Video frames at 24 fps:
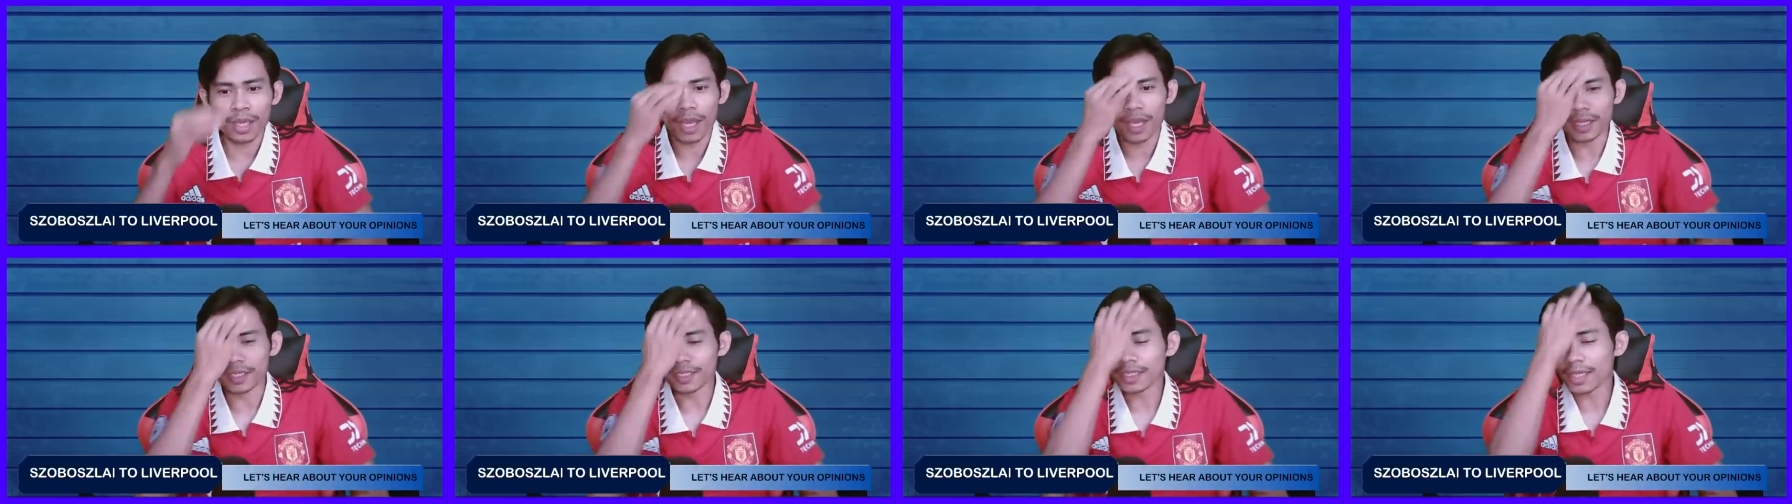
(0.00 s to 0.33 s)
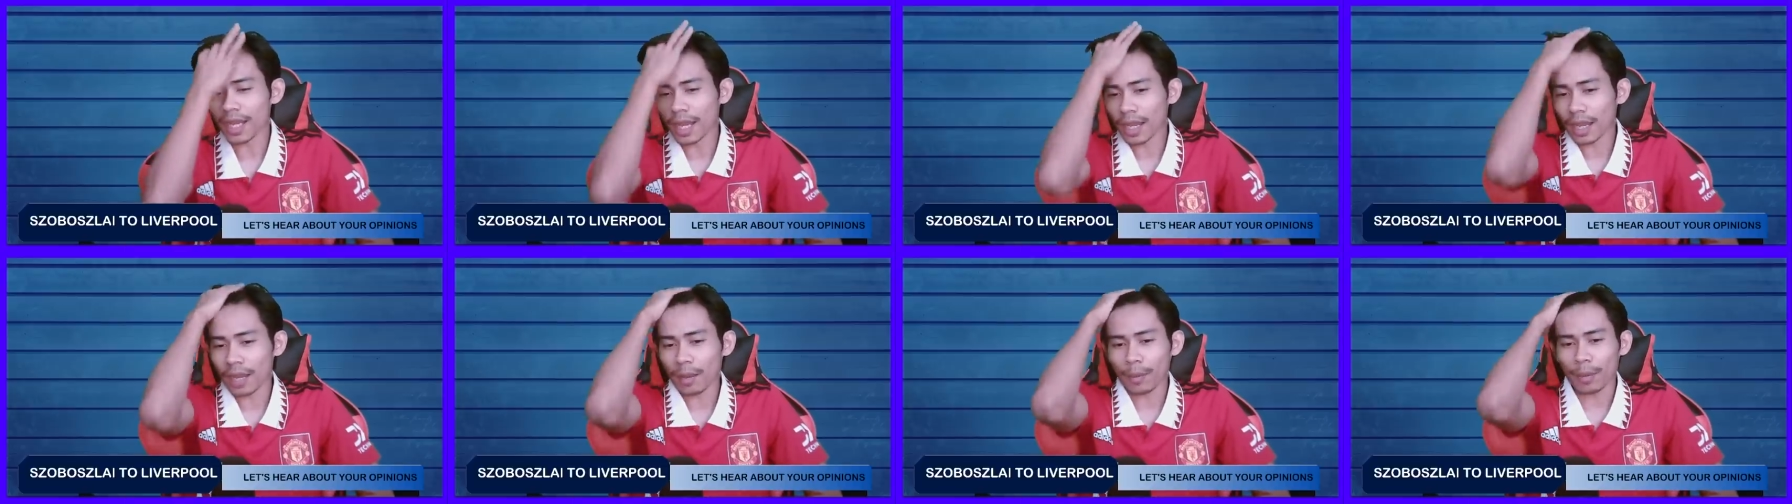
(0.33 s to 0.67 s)
A
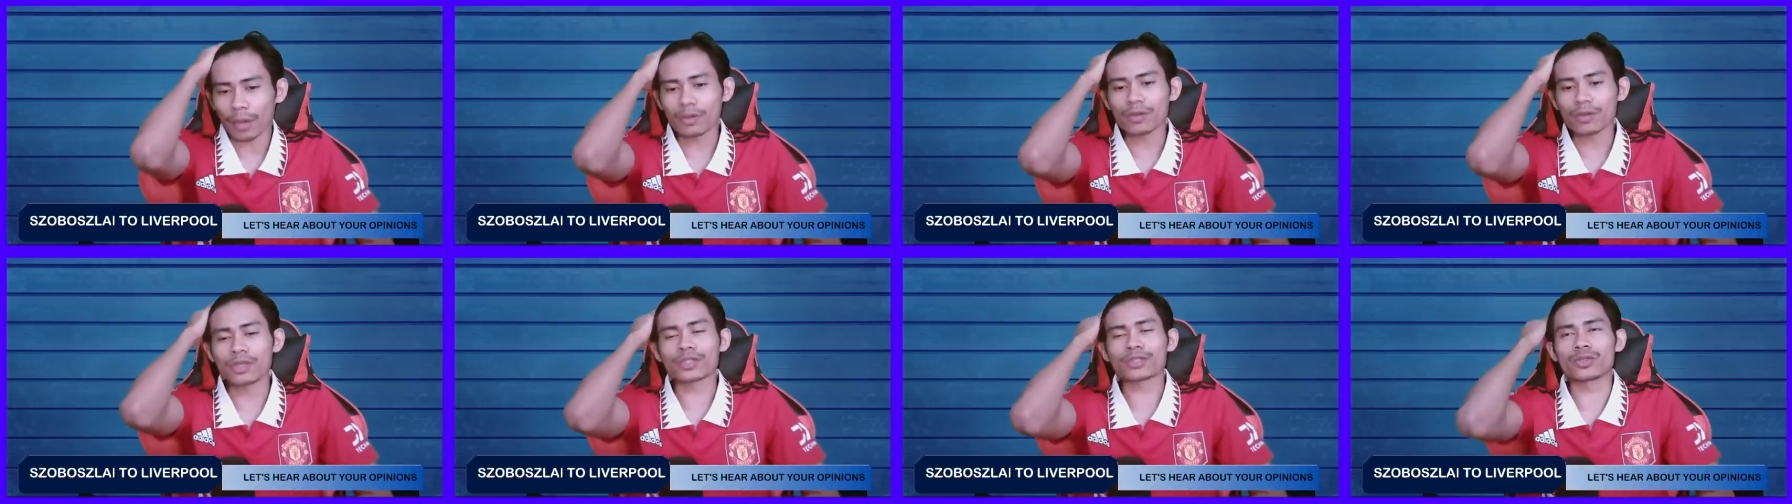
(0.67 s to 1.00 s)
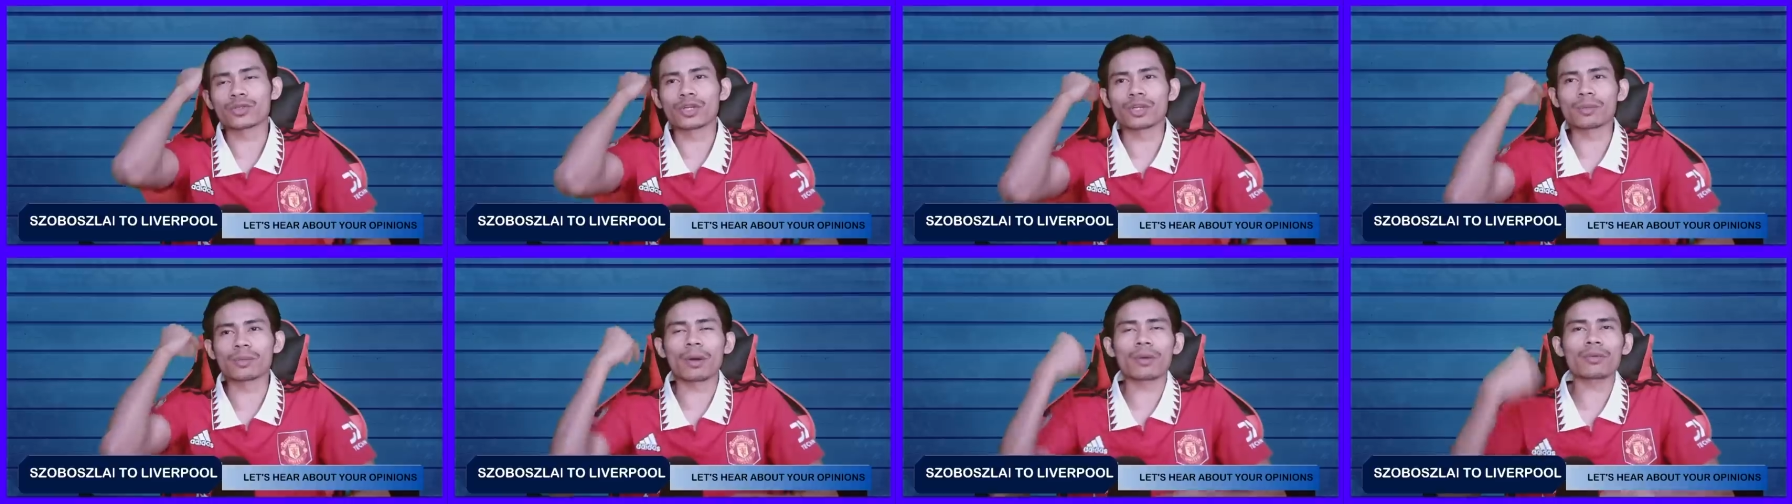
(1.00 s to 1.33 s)
digaga balloons
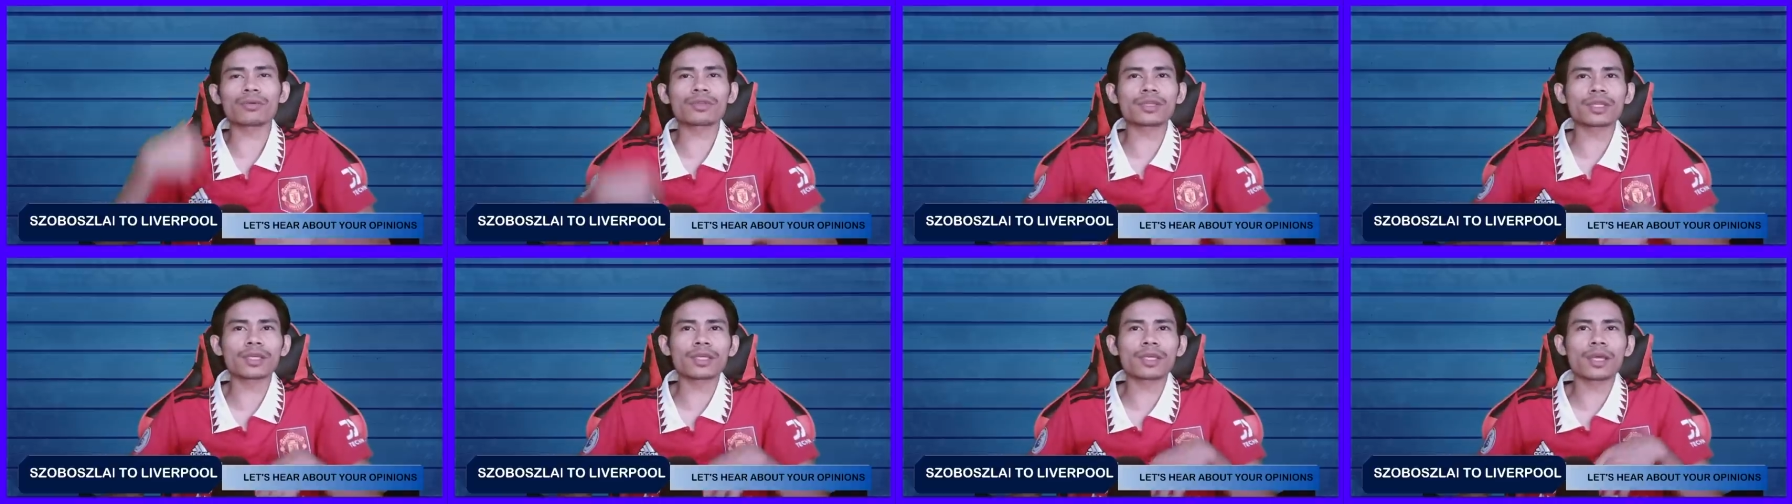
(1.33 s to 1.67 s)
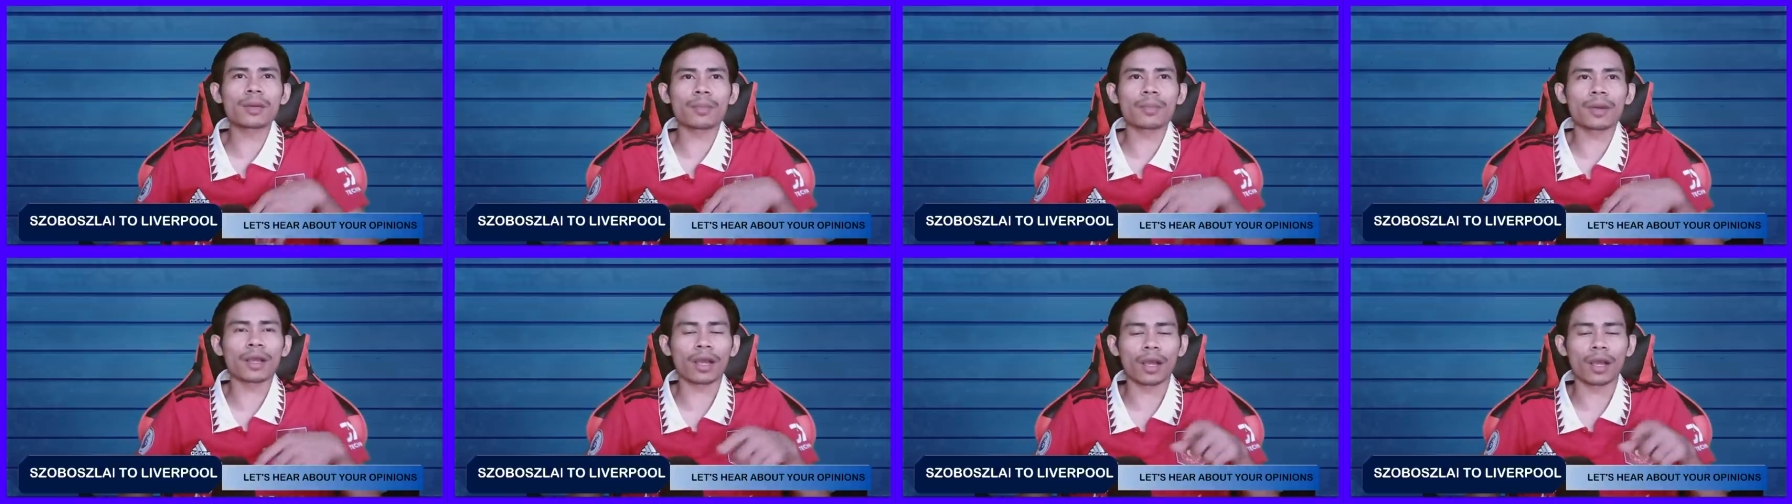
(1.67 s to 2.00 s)
or Lebautin
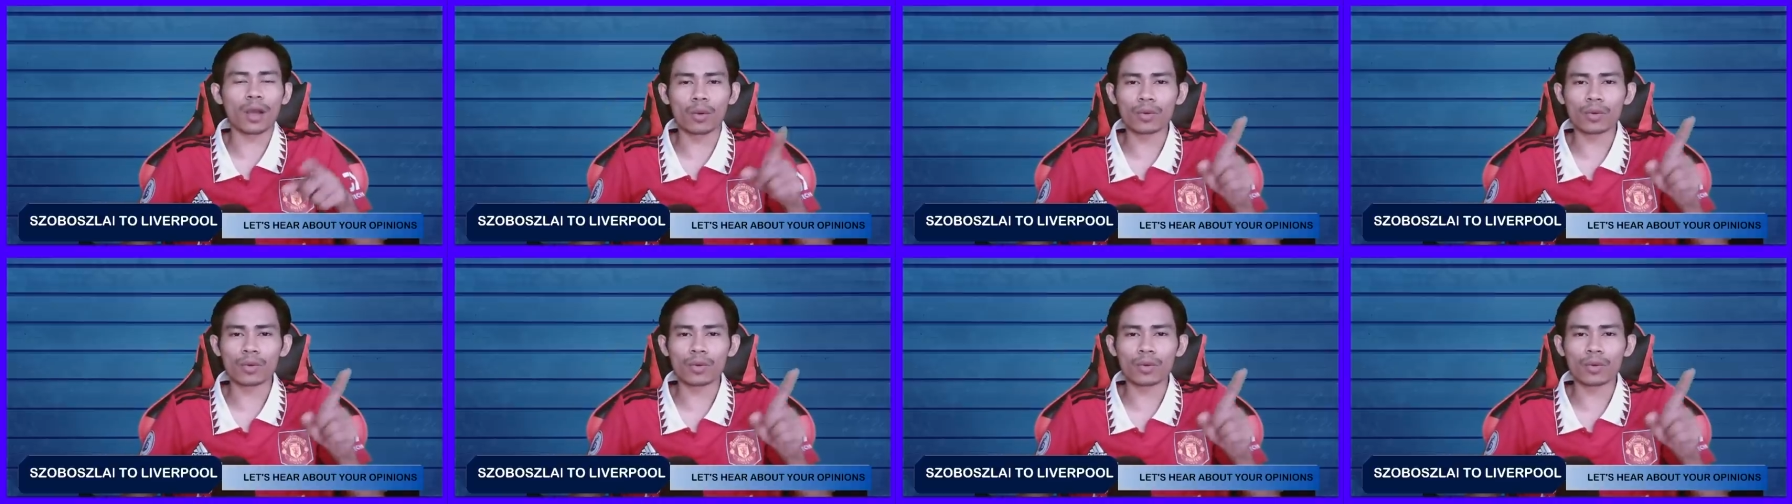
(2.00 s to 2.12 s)
and Baga,